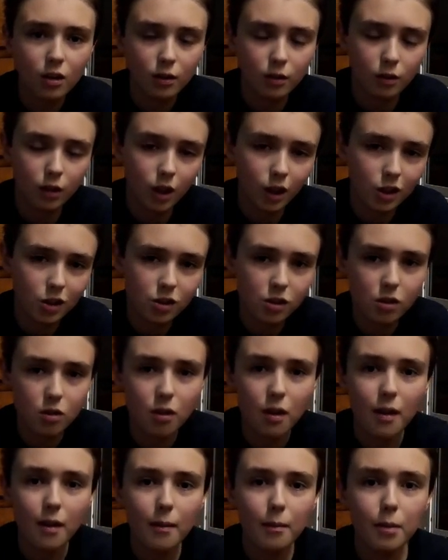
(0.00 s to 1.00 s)
really soon,
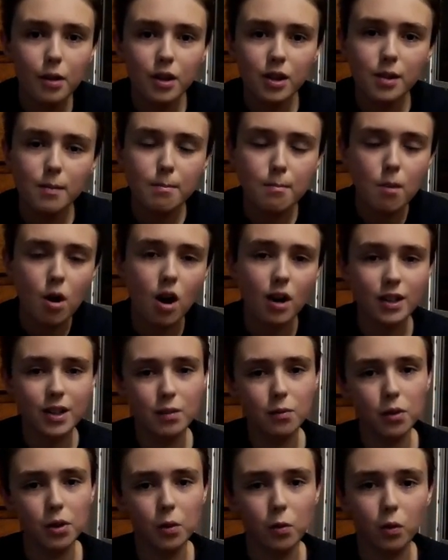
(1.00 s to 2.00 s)
put some moss in
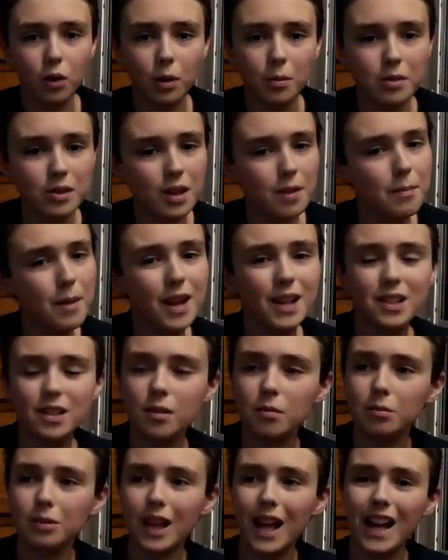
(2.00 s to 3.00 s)
with the worms. It makes
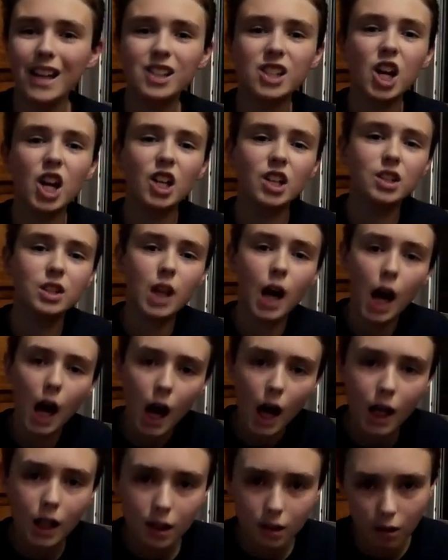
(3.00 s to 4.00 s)
them last a
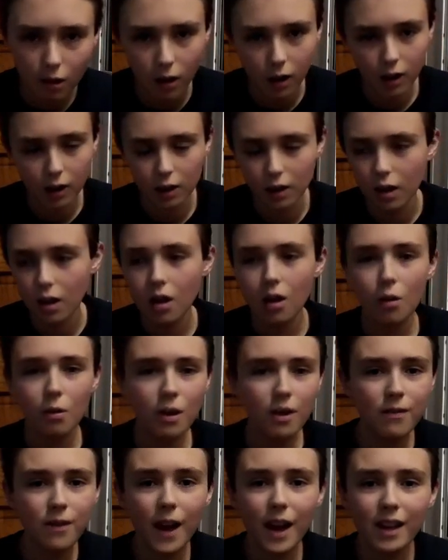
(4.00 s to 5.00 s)
ton longer.
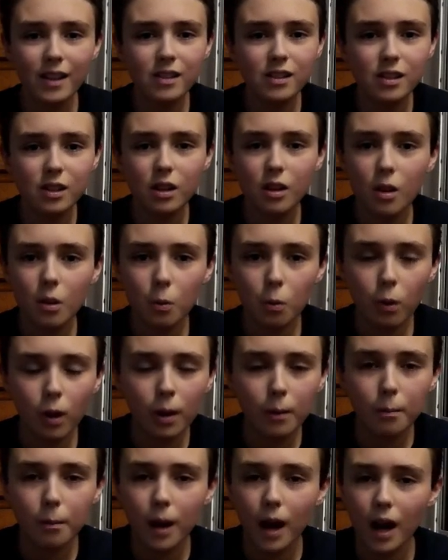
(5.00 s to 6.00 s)
We've had
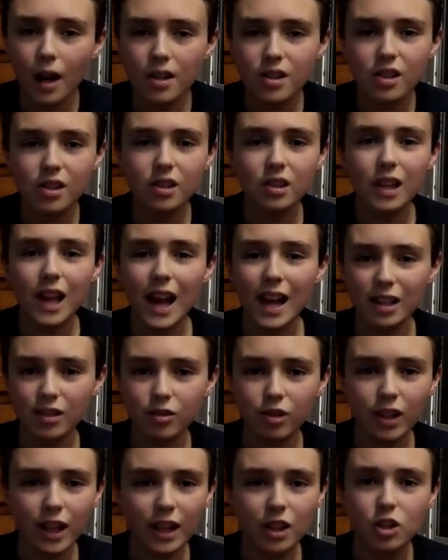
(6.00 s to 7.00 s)
worm boxes last
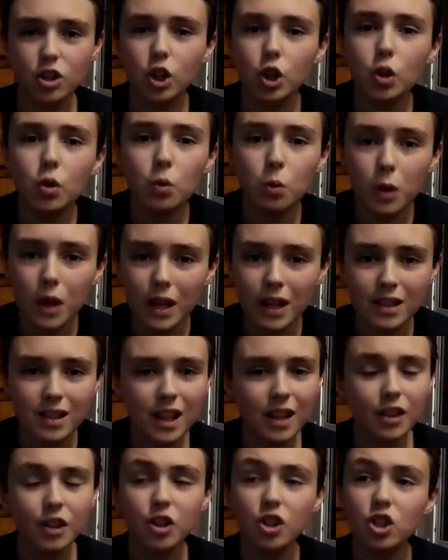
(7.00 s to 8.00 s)
for like two weeks
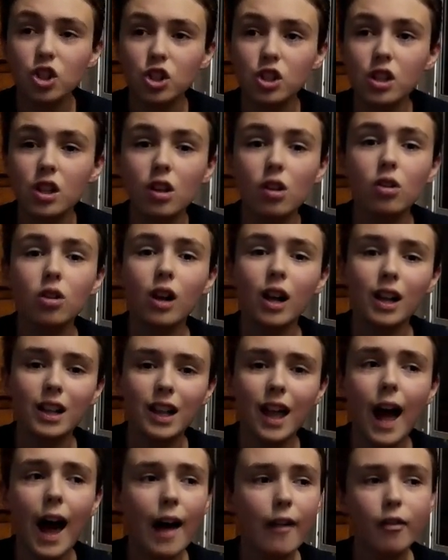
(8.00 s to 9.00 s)
and they're still
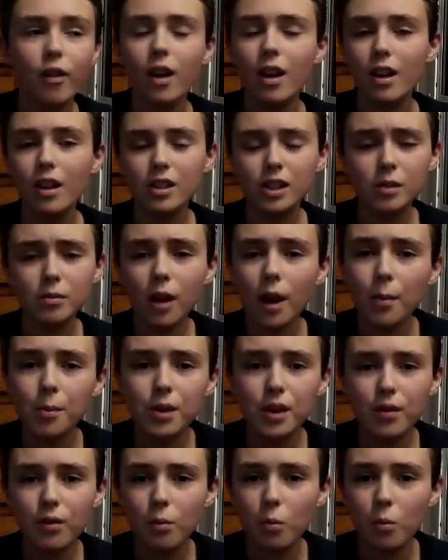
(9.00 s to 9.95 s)
alive, sometimes even